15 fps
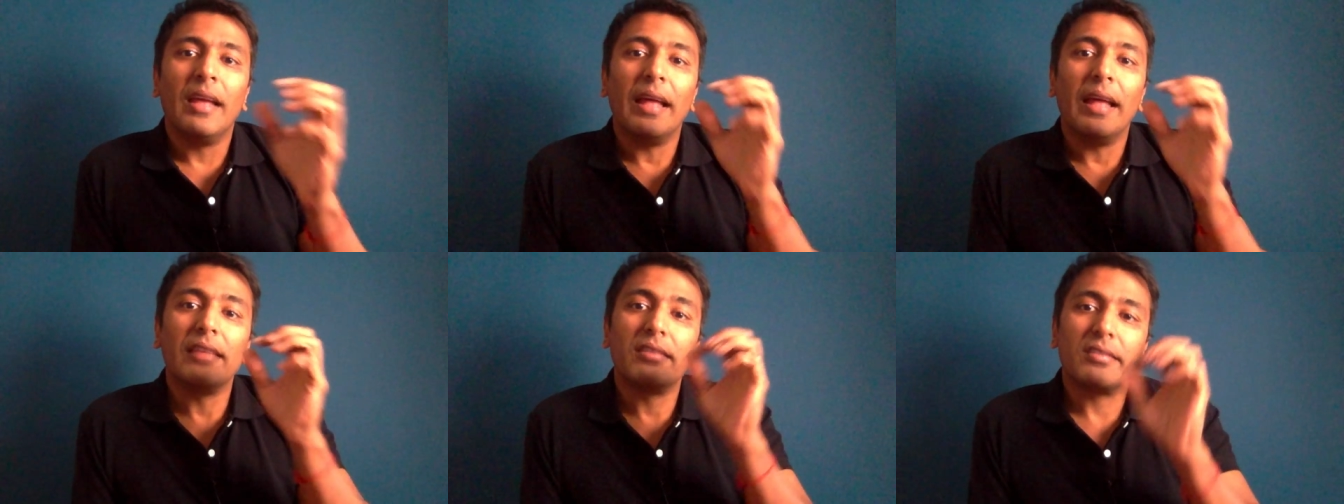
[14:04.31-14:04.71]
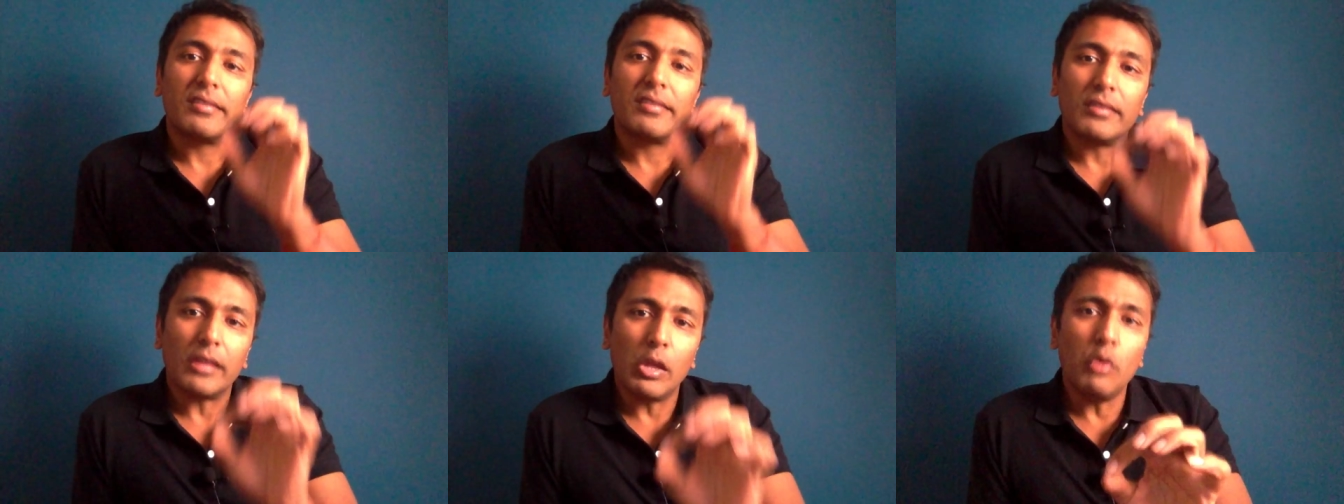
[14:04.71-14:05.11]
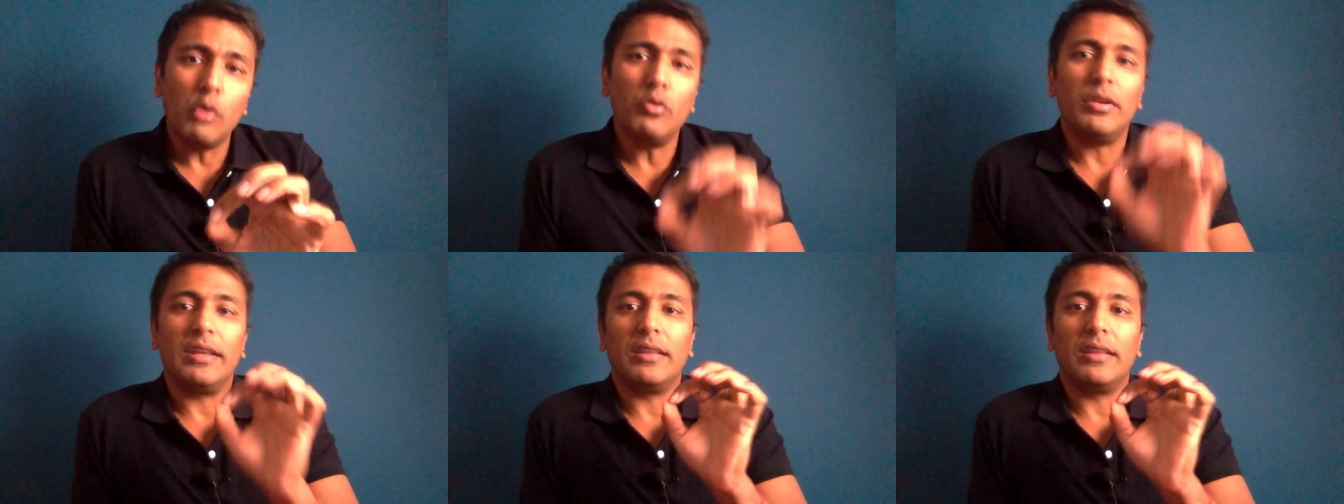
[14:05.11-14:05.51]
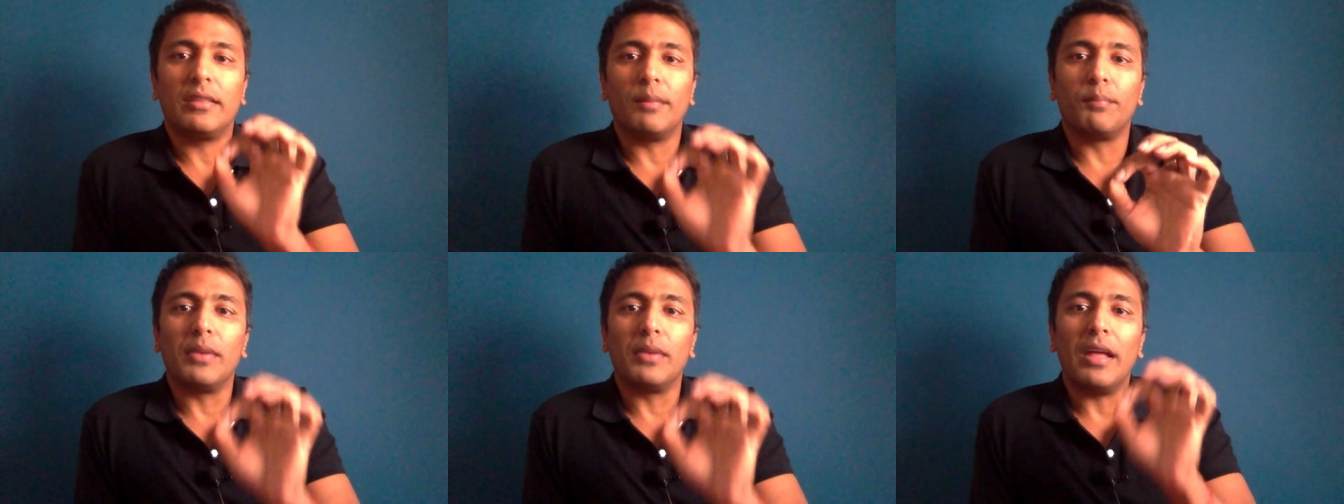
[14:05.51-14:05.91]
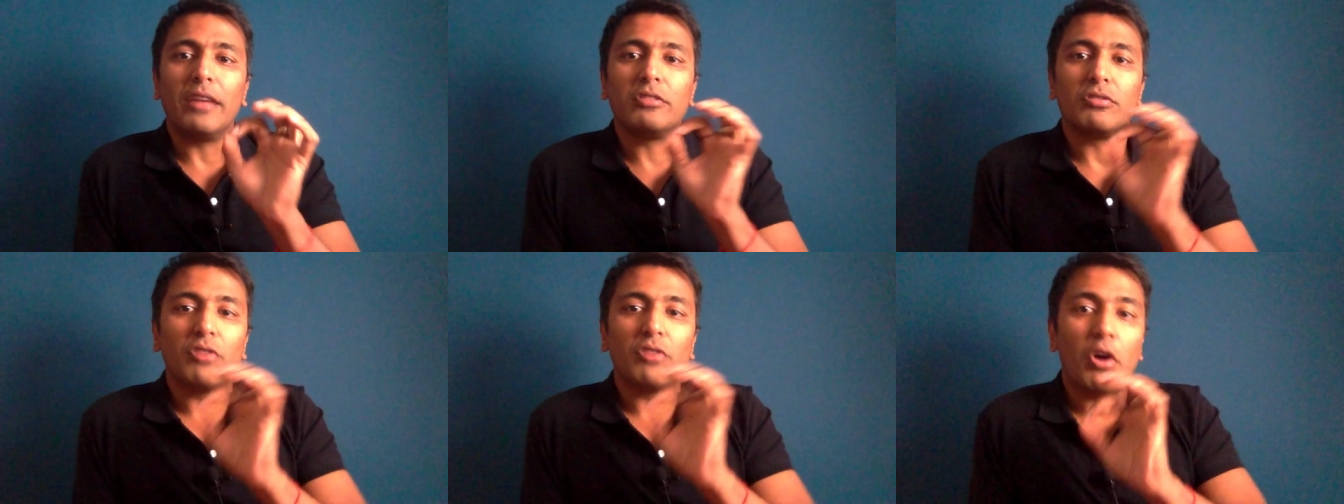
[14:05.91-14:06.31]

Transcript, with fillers: and slowly the blood